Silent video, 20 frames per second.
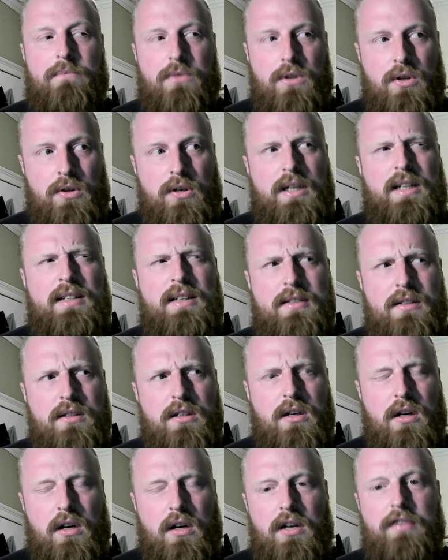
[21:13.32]
You need
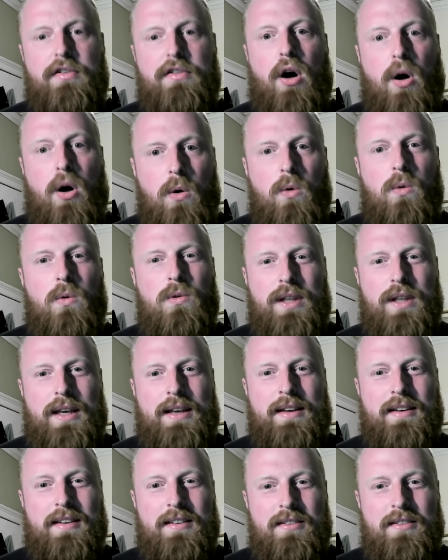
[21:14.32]
to kind of hold
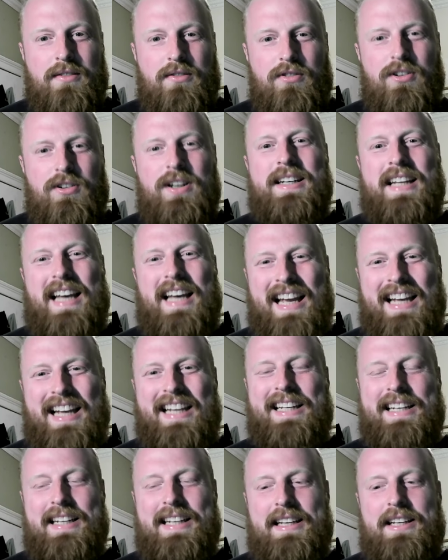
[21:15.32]
it,
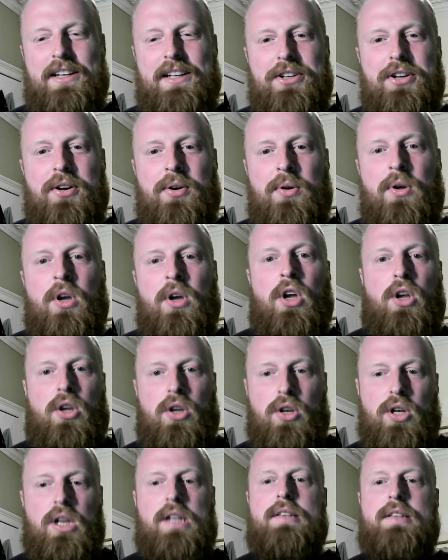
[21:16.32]
retain it, you know.
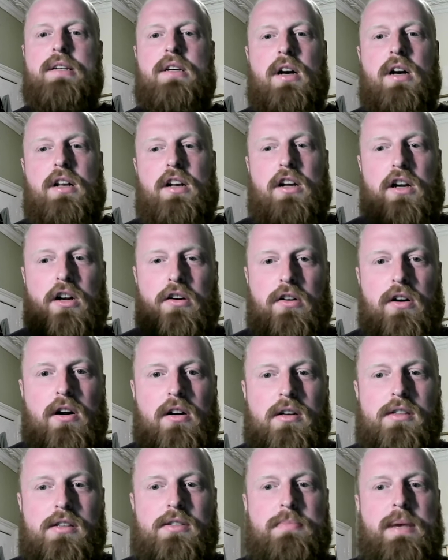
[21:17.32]
You need to kind of
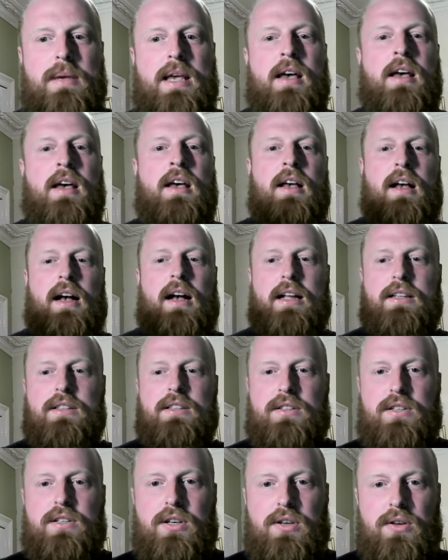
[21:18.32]
grasp it,
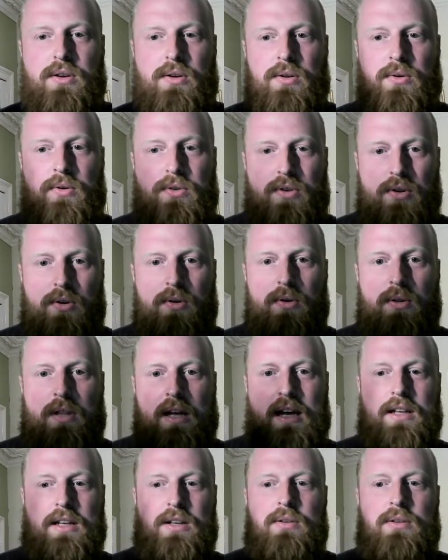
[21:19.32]
and to do
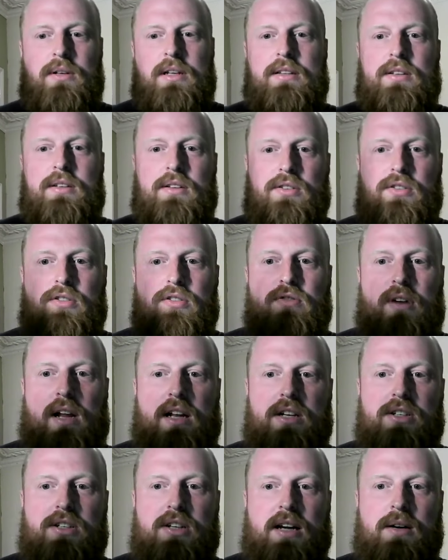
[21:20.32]
that, you need to
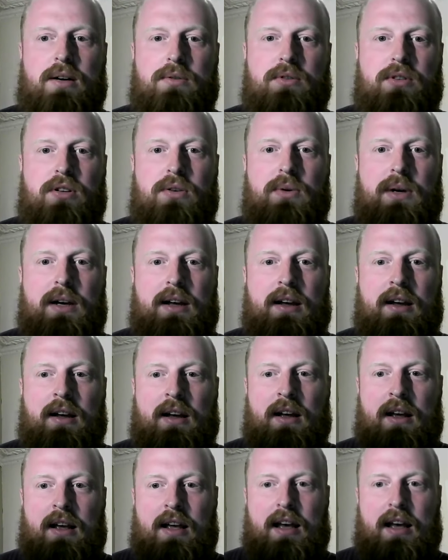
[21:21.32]
stretch out to it
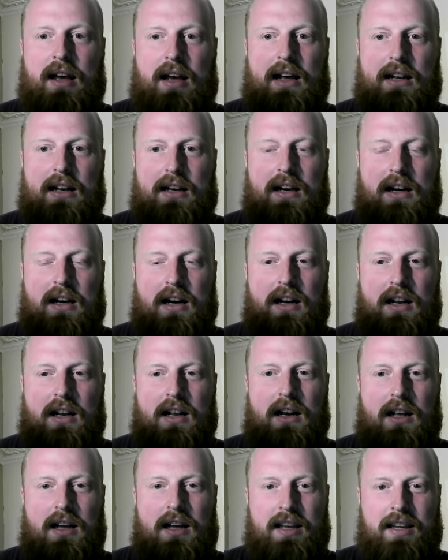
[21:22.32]
and kind of
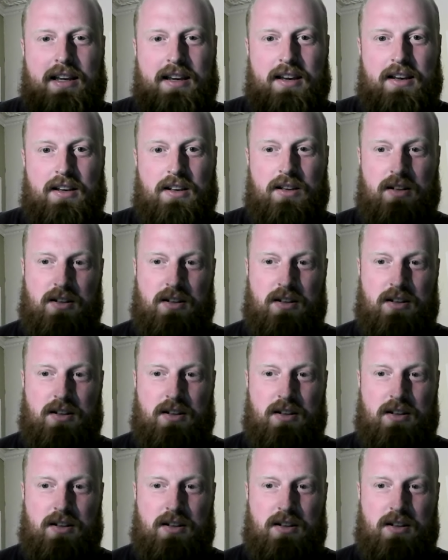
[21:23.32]
like